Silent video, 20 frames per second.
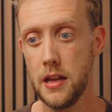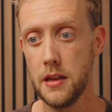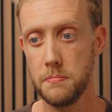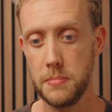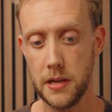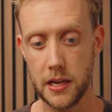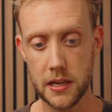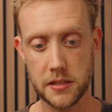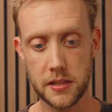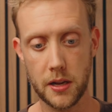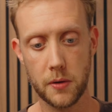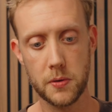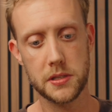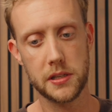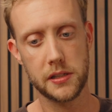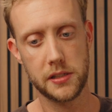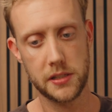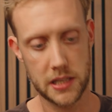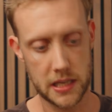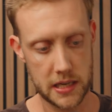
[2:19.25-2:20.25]
because there
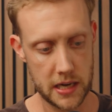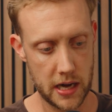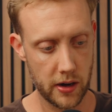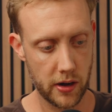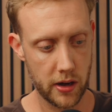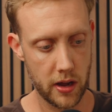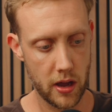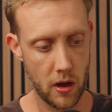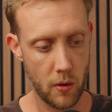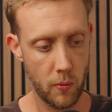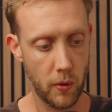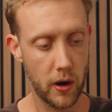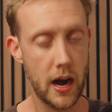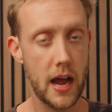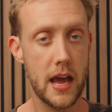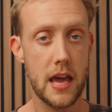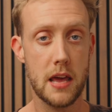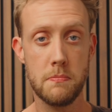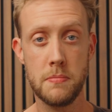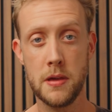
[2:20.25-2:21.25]
was a scenario where
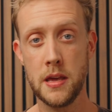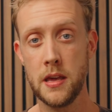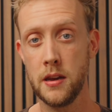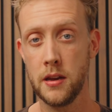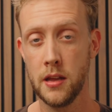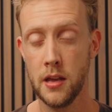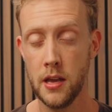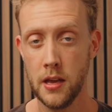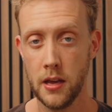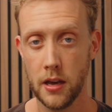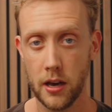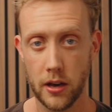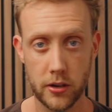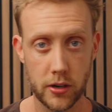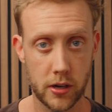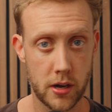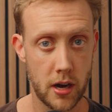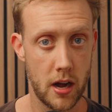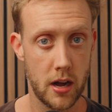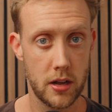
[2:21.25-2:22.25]
I had been
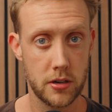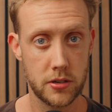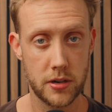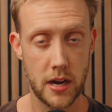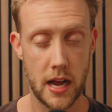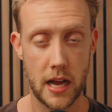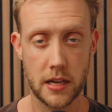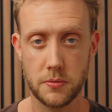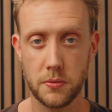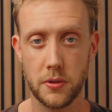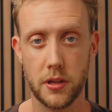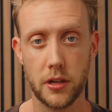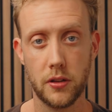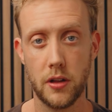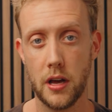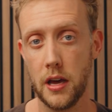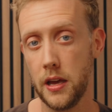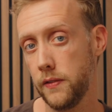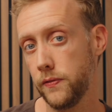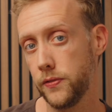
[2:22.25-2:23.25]
under contract with a
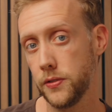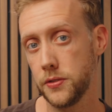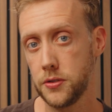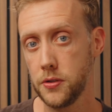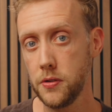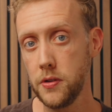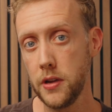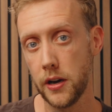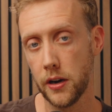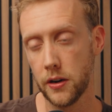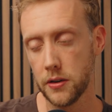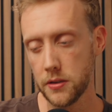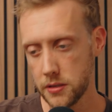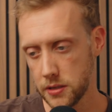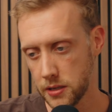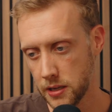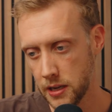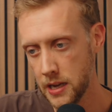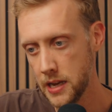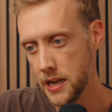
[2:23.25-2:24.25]
client for 2
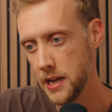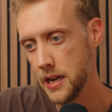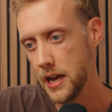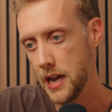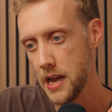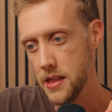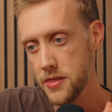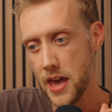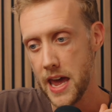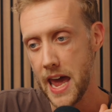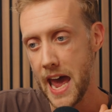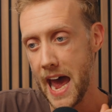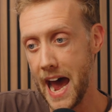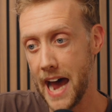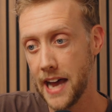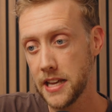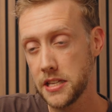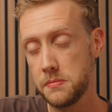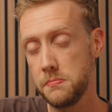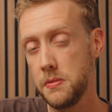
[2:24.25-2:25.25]
years, and they
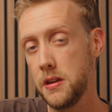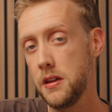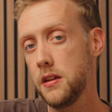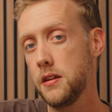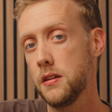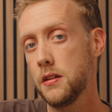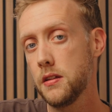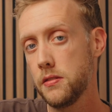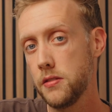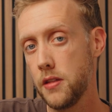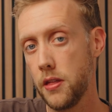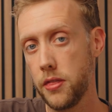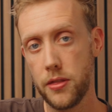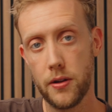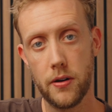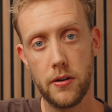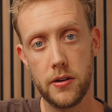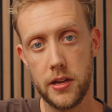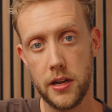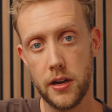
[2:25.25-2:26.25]
asked me the
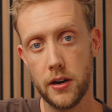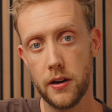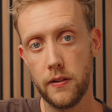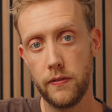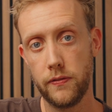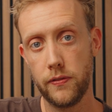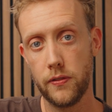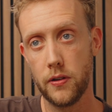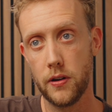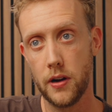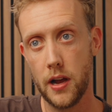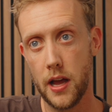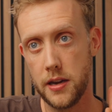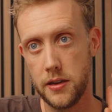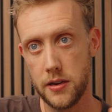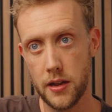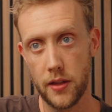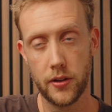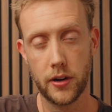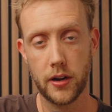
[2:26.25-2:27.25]
3rd year for
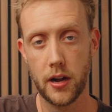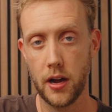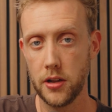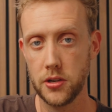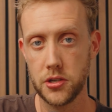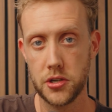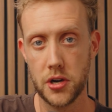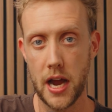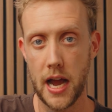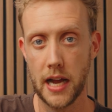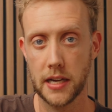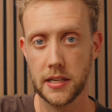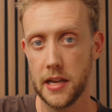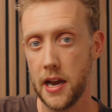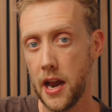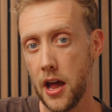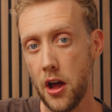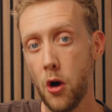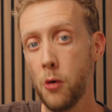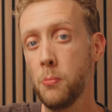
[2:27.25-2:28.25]
another contract,
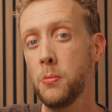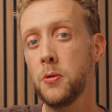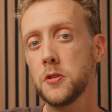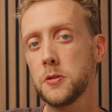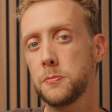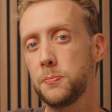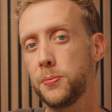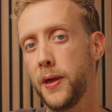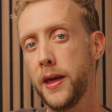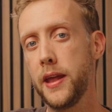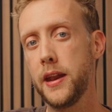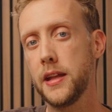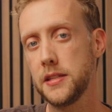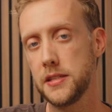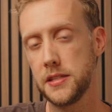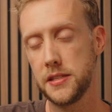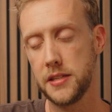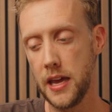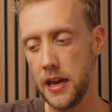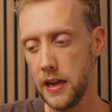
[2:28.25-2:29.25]
and I almost played
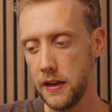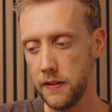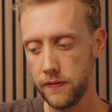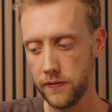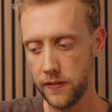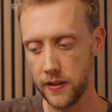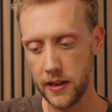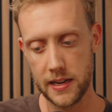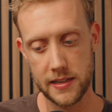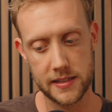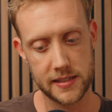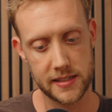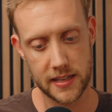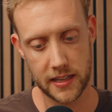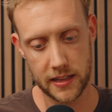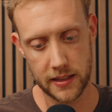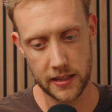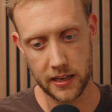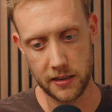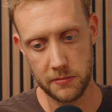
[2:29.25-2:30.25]
it safe and
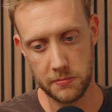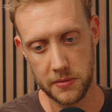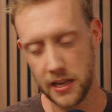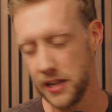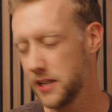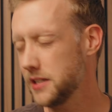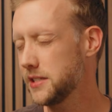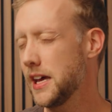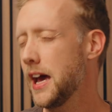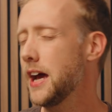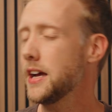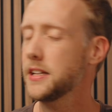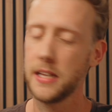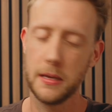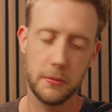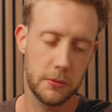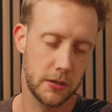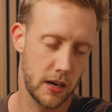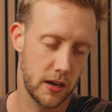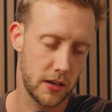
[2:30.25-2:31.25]
sent them the exact
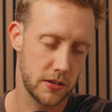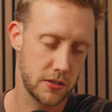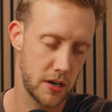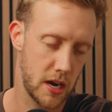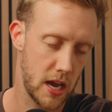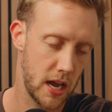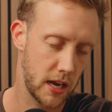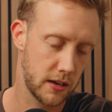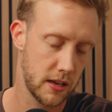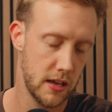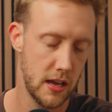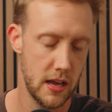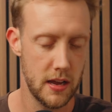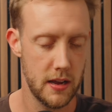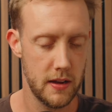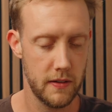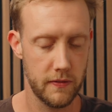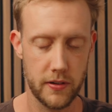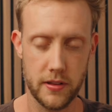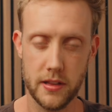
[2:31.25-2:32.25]
same contract
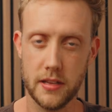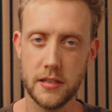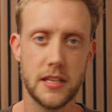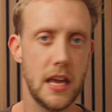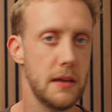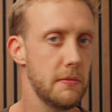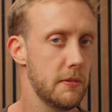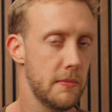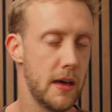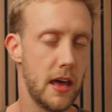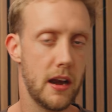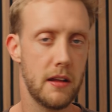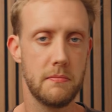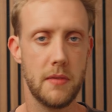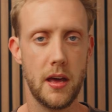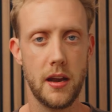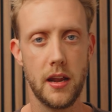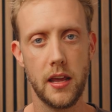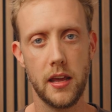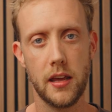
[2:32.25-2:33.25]
for the same amount of
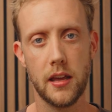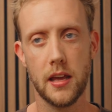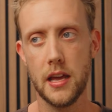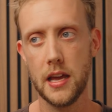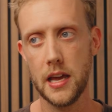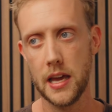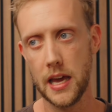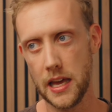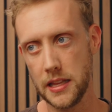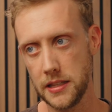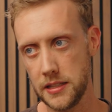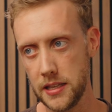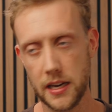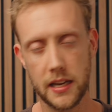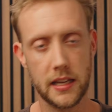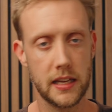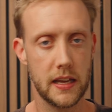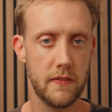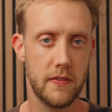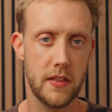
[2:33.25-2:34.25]
money and
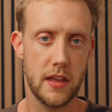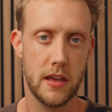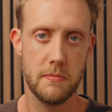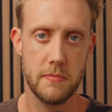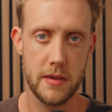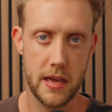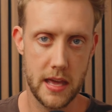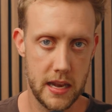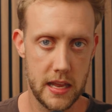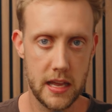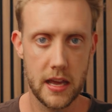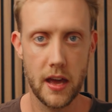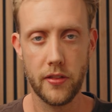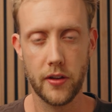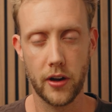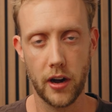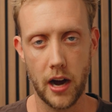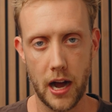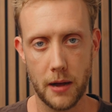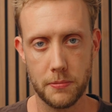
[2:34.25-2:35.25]
didn't give them any
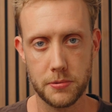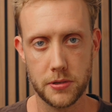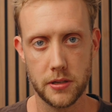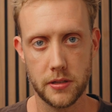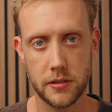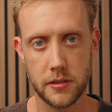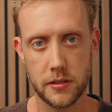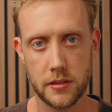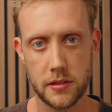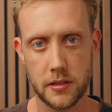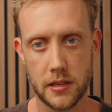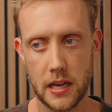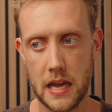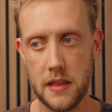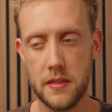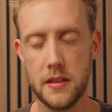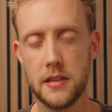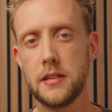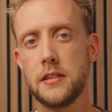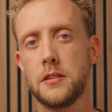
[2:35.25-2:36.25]
other options.
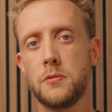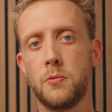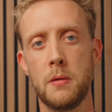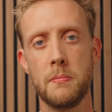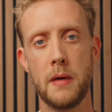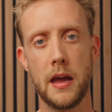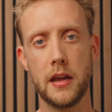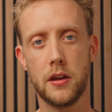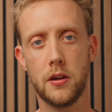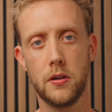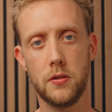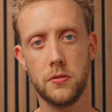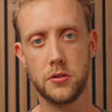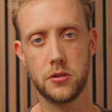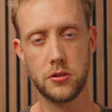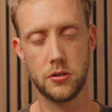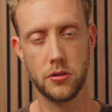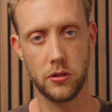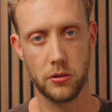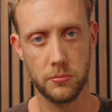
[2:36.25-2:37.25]
And this is when my
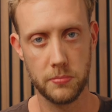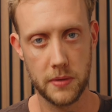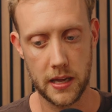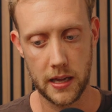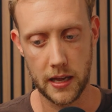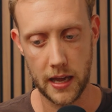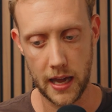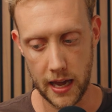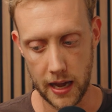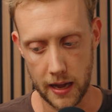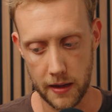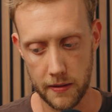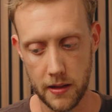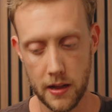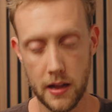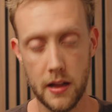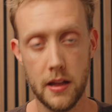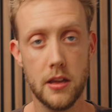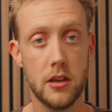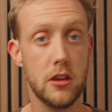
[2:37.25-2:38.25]
coach told me, hey,
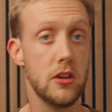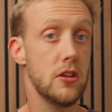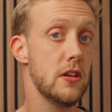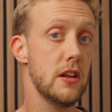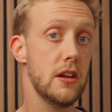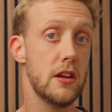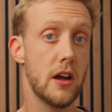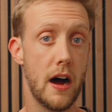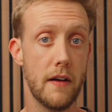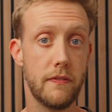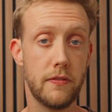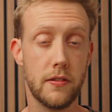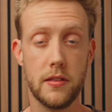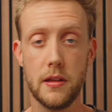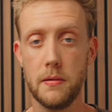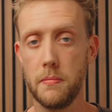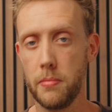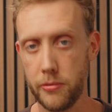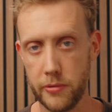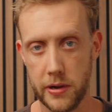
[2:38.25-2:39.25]
you need to offer
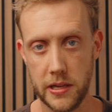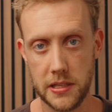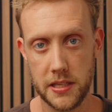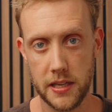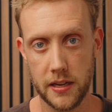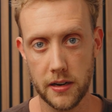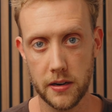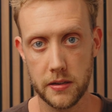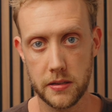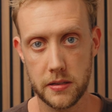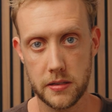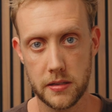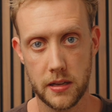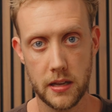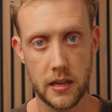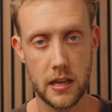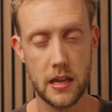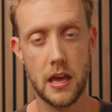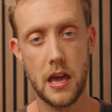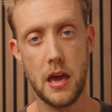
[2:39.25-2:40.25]
them 3 tiers.
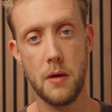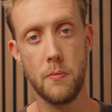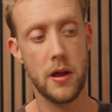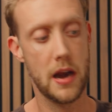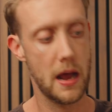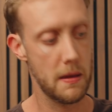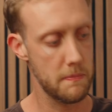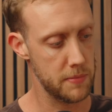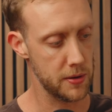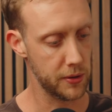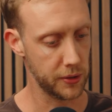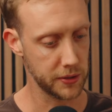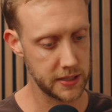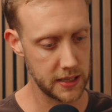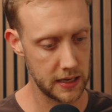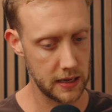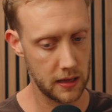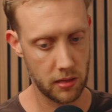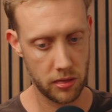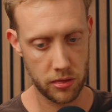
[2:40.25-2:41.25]
And when I
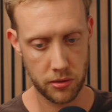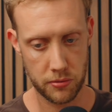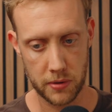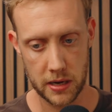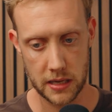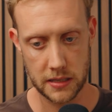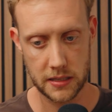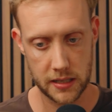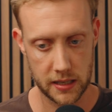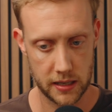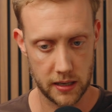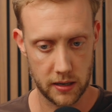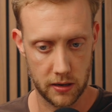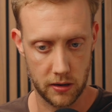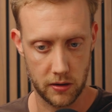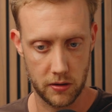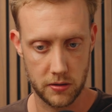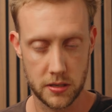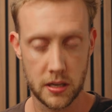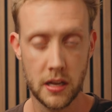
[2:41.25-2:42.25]
built in 3
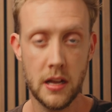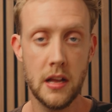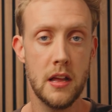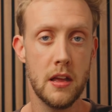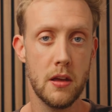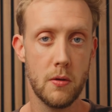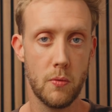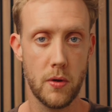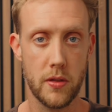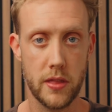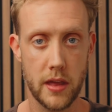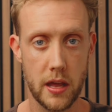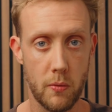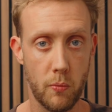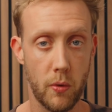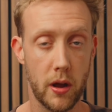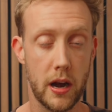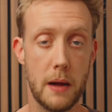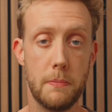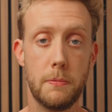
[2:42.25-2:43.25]
tiers
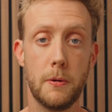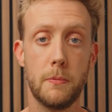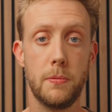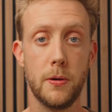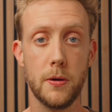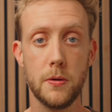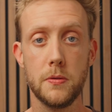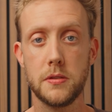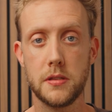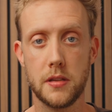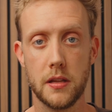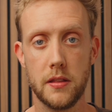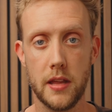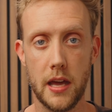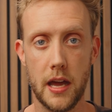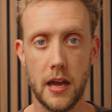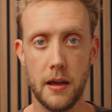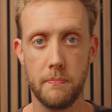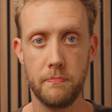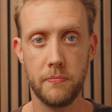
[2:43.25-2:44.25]
within what I proposed to
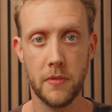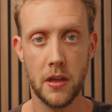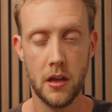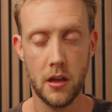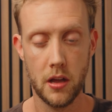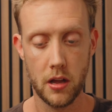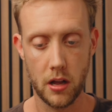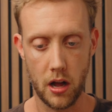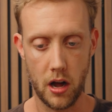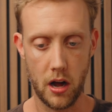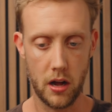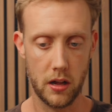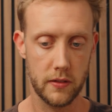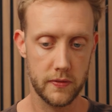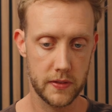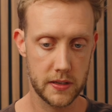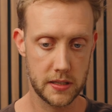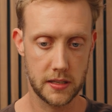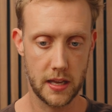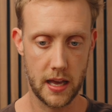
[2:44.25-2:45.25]
them, all
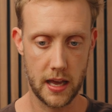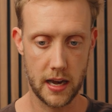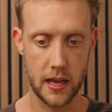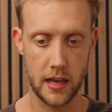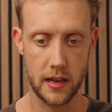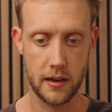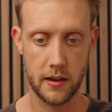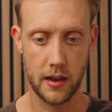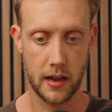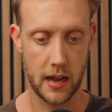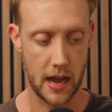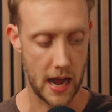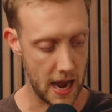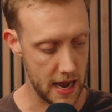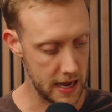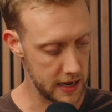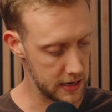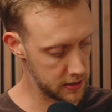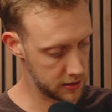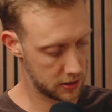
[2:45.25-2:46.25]
of a sudden
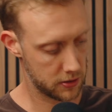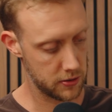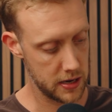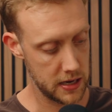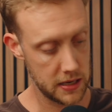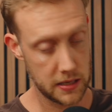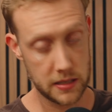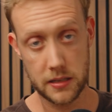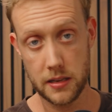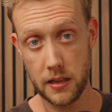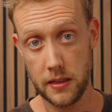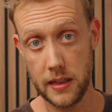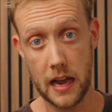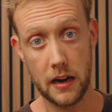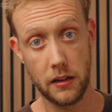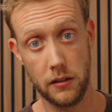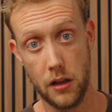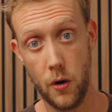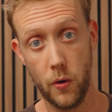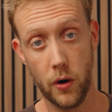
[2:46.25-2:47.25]
I increased
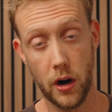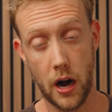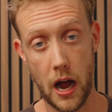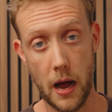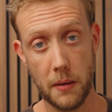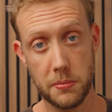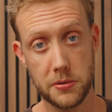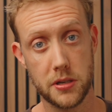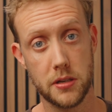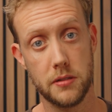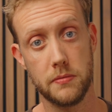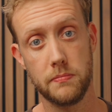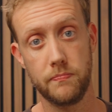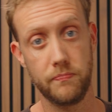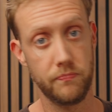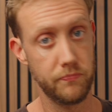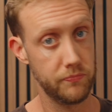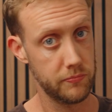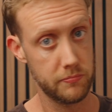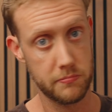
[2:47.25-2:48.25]
that lower option
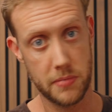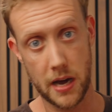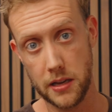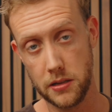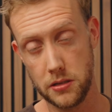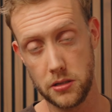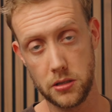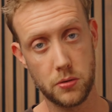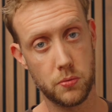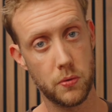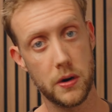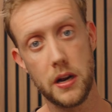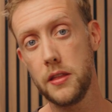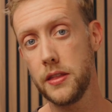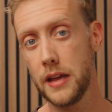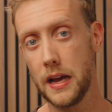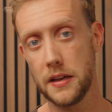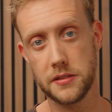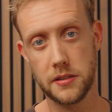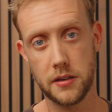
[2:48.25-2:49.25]
by
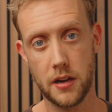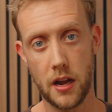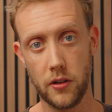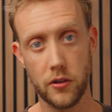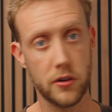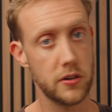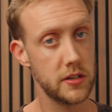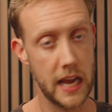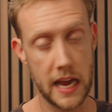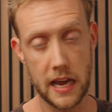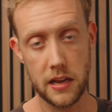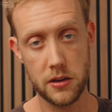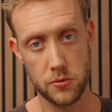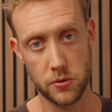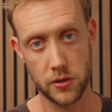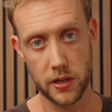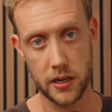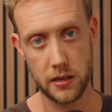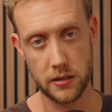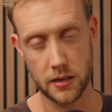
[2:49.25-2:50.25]
$20,000
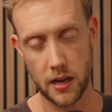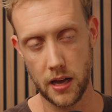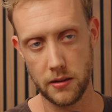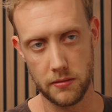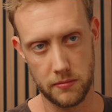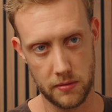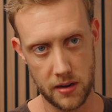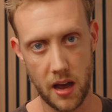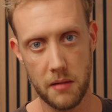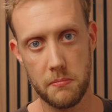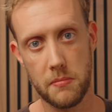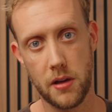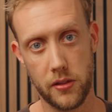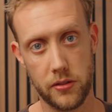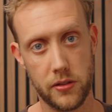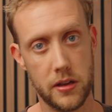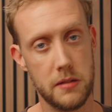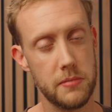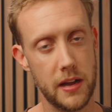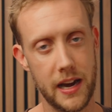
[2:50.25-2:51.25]
annually, not
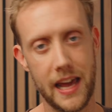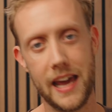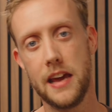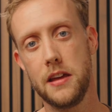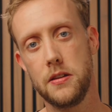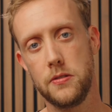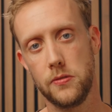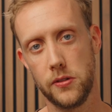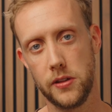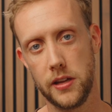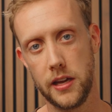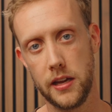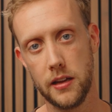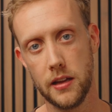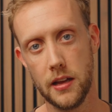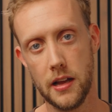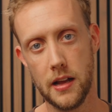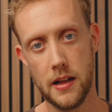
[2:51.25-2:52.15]
monthly, but annually.